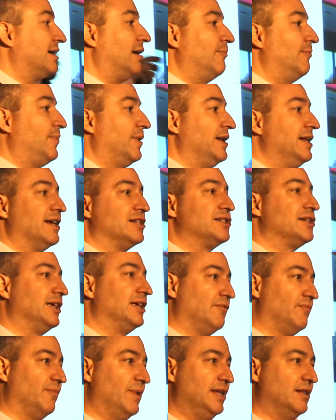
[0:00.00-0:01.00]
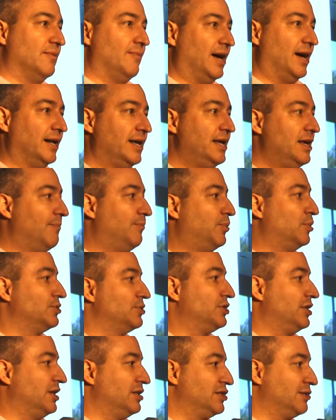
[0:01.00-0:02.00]
My company doesn't give me the
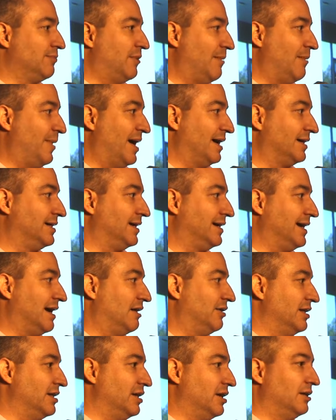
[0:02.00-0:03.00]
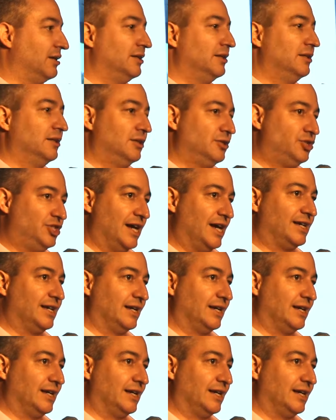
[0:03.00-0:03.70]
money, it puts it into my bank account in a